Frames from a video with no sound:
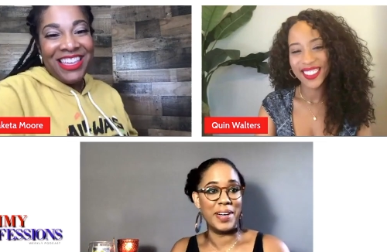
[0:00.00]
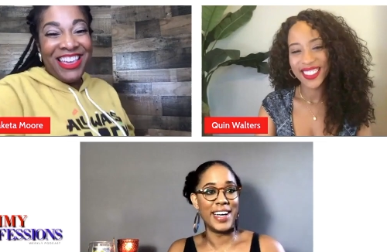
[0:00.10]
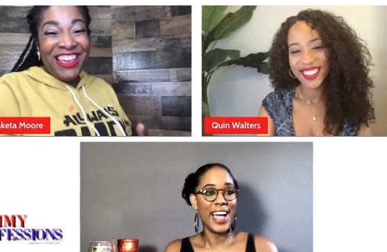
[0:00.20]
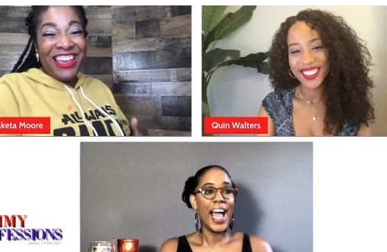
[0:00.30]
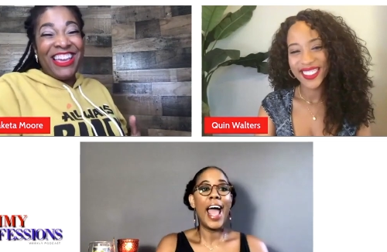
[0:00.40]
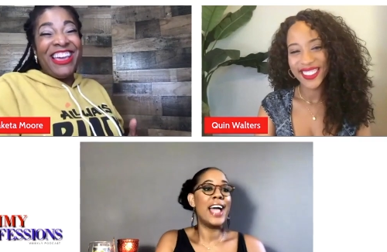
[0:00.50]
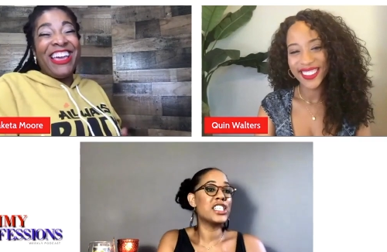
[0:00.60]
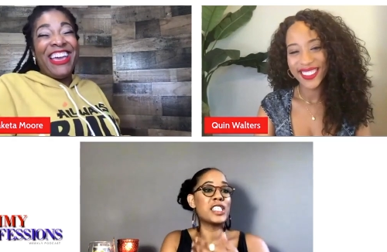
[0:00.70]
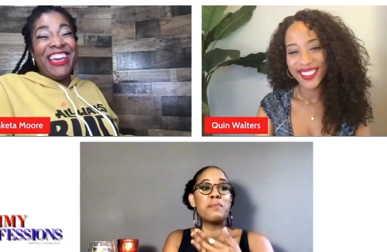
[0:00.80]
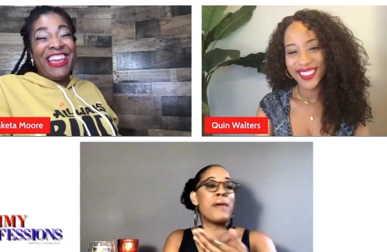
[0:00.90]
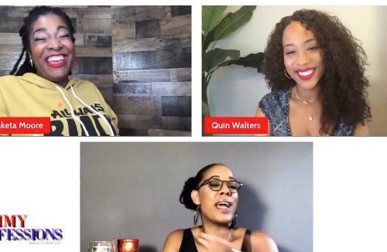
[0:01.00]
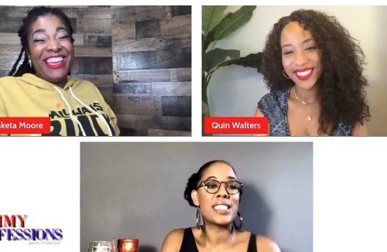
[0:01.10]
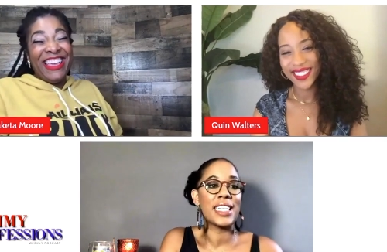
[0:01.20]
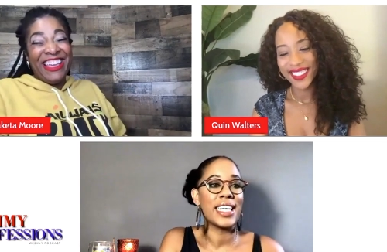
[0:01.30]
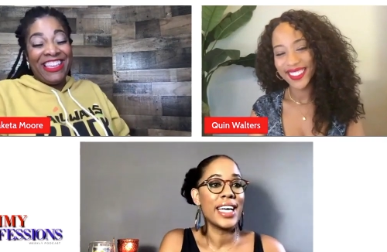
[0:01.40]

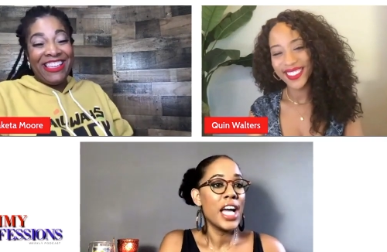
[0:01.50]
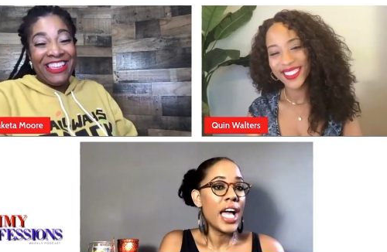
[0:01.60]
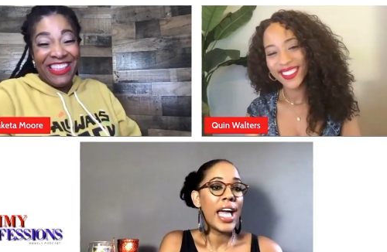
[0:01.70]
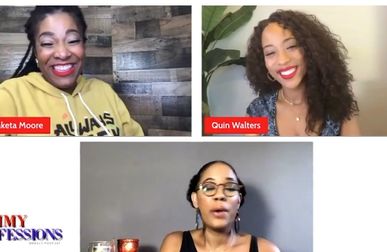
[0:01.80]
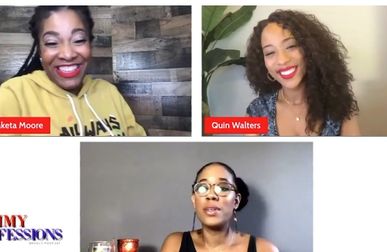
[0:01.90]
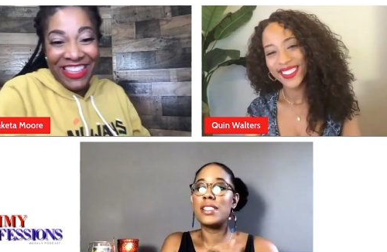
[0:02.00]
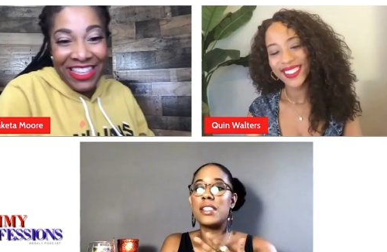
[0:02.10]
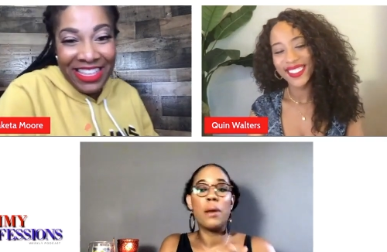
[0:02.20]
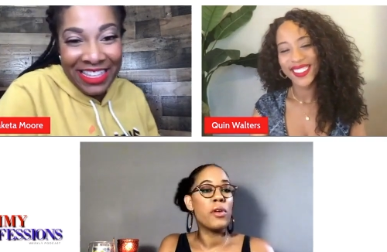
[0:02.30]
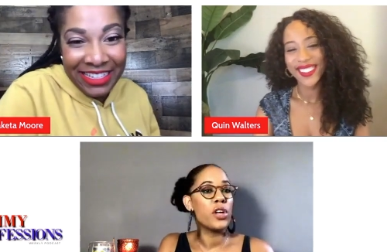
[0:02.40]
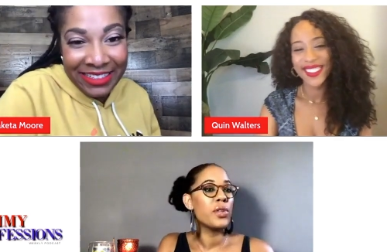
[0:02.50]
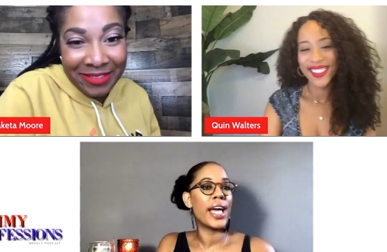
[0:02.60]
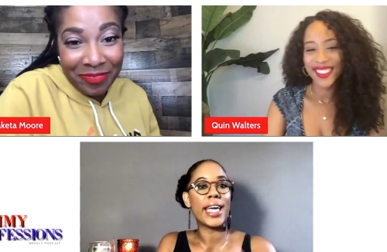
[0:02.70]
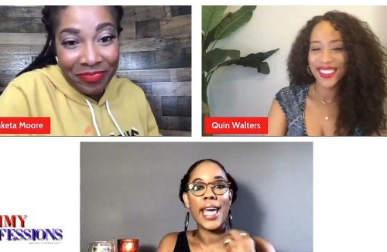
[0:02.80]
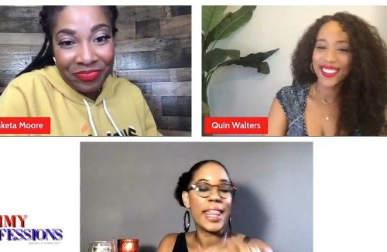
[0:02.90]
Speaker 1: basically, it was someone who, like,
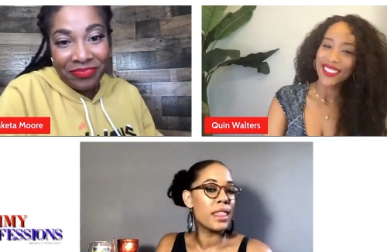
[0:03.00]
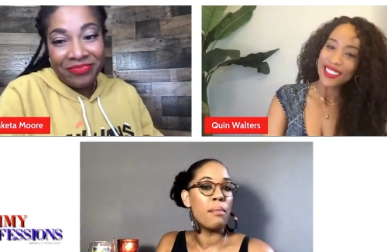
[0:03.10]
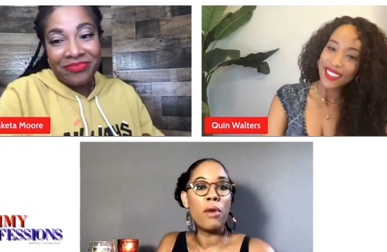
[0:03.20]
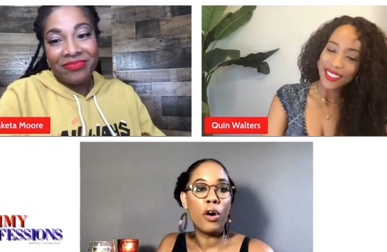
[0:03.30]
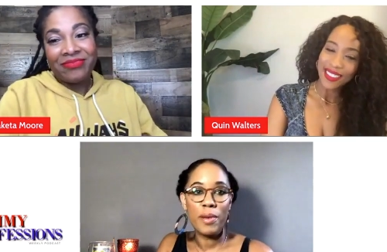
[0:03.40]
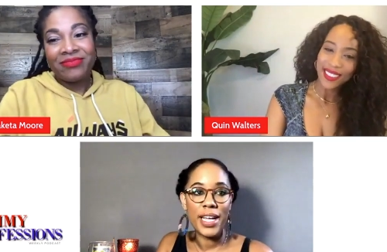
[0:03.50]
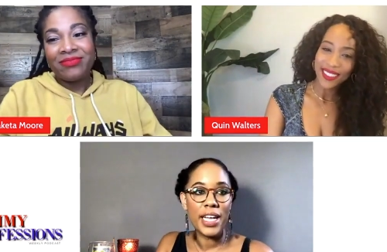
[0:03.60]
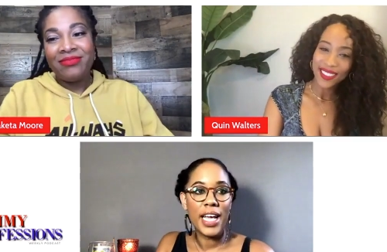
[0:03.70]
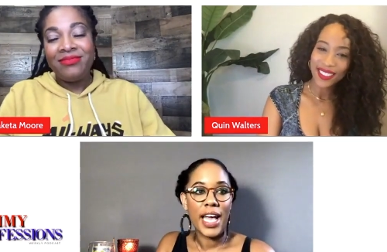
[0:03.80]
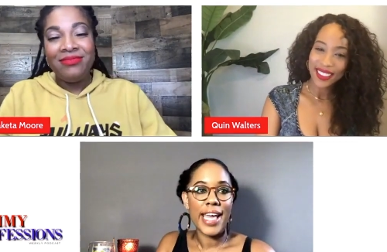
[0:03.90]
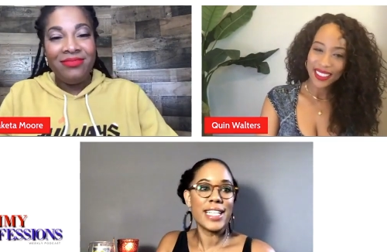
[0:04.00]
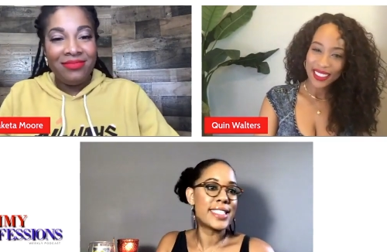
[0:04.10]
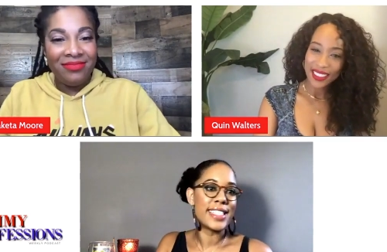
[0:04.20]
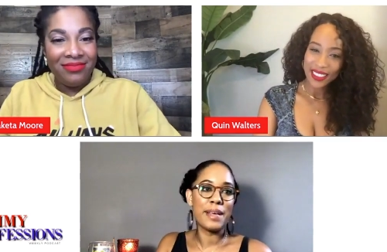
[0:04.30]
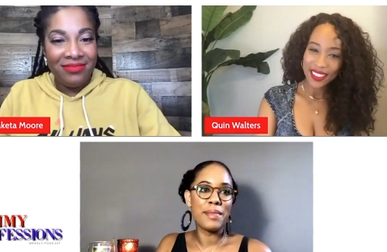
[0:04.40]
in the moment, it
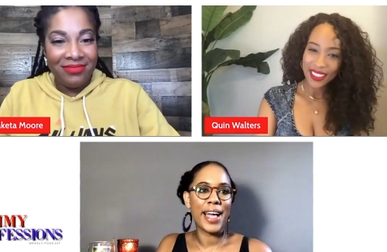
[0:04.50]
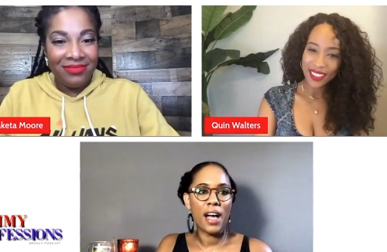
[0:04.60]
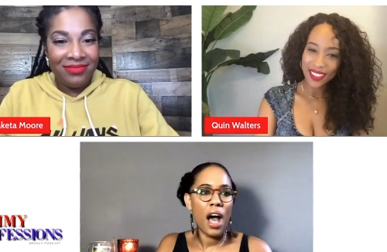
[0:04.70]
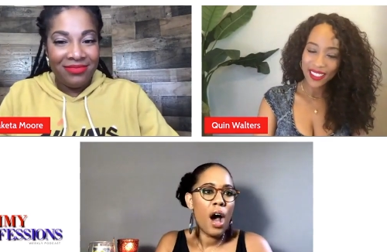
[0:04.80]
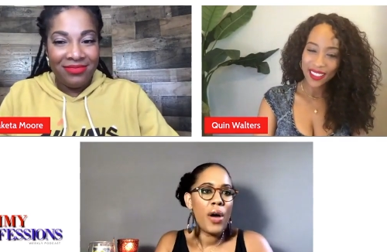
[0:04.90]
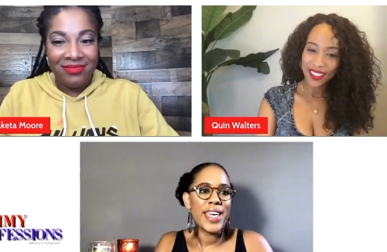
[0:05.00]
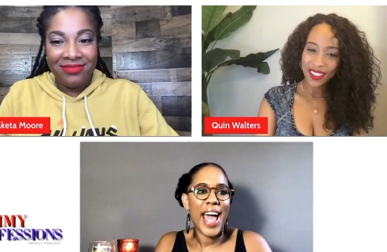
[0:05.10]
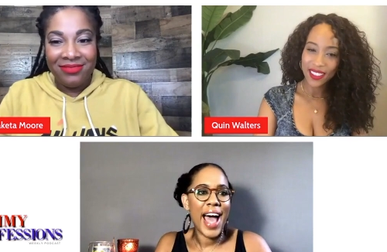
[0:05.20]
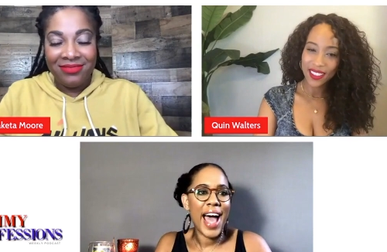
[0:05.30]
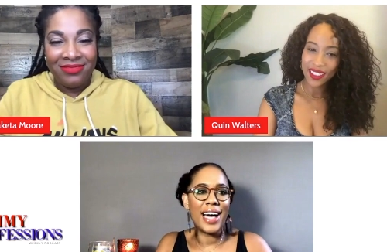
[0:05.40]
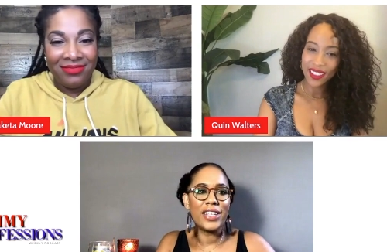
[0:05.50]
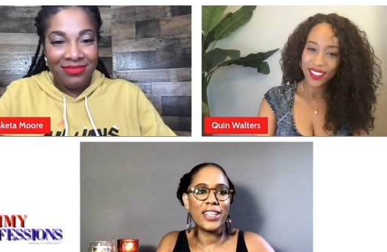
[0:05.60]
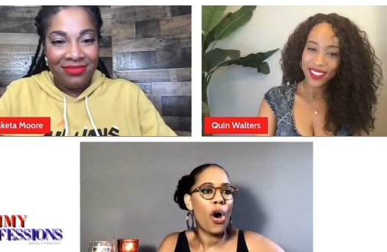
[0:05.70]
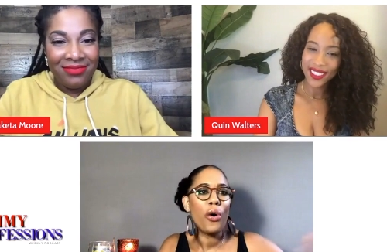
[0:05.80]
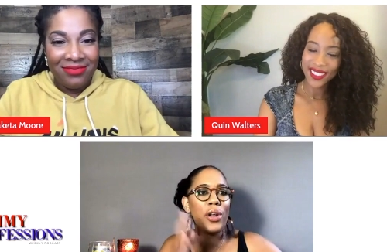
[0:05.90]
seemed like, oh yeah,
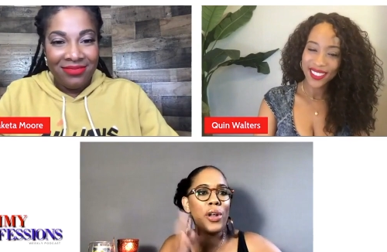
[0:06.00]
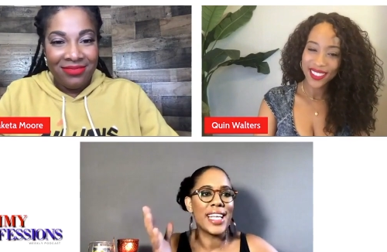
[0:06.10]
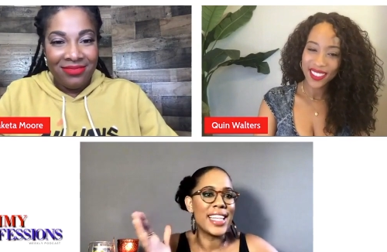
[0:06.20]
totally.